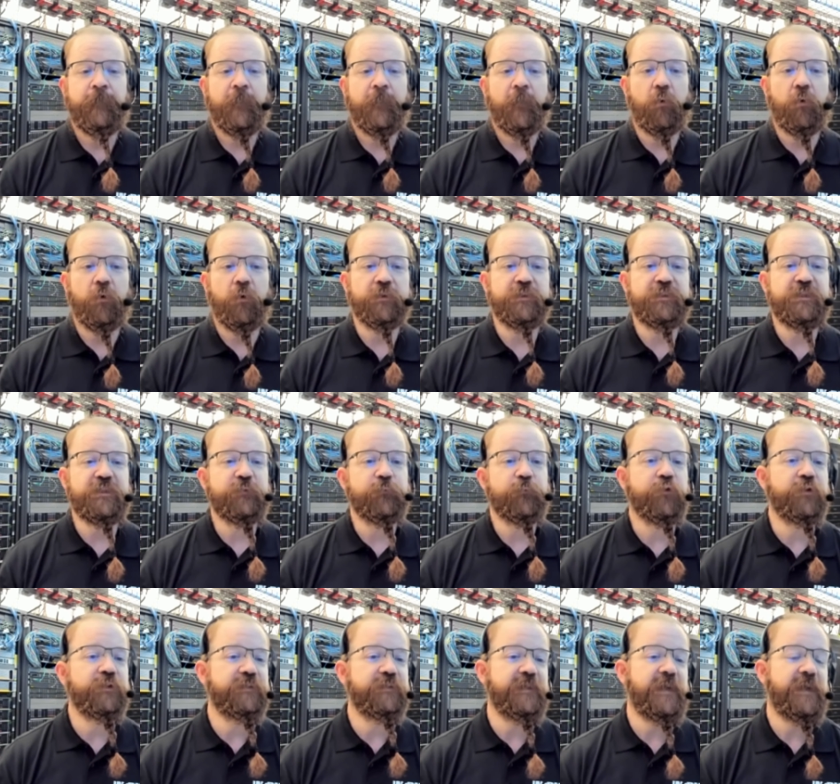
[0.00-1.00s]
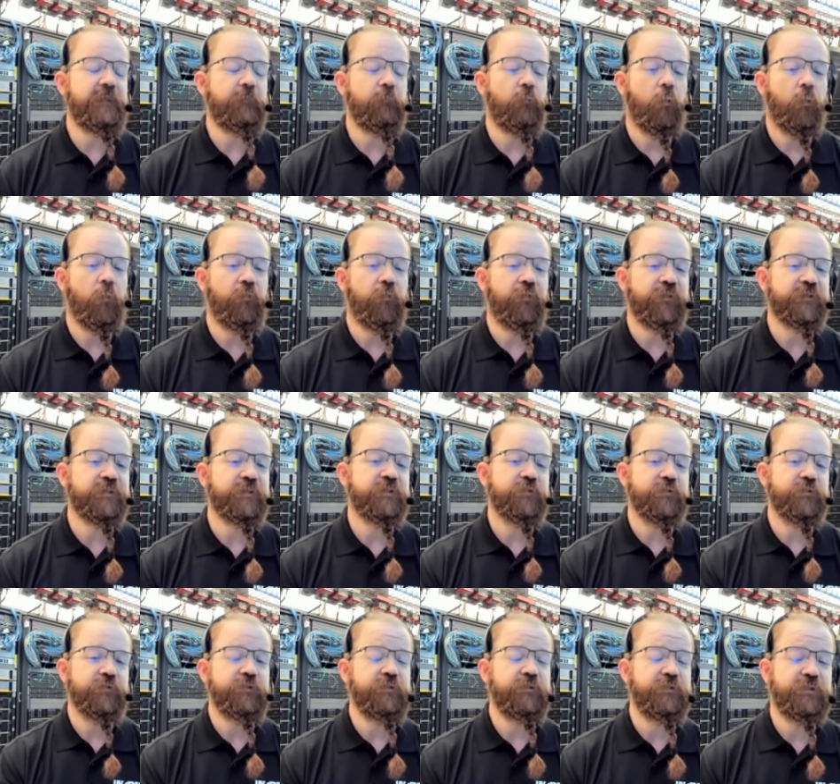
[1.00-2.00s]
or just present the
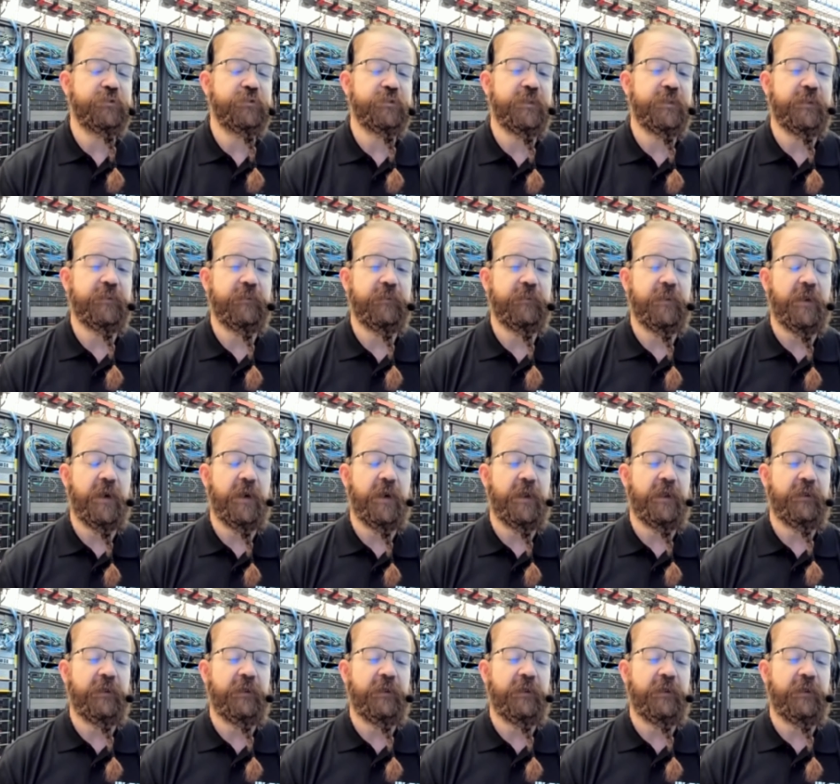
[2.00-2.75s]
solution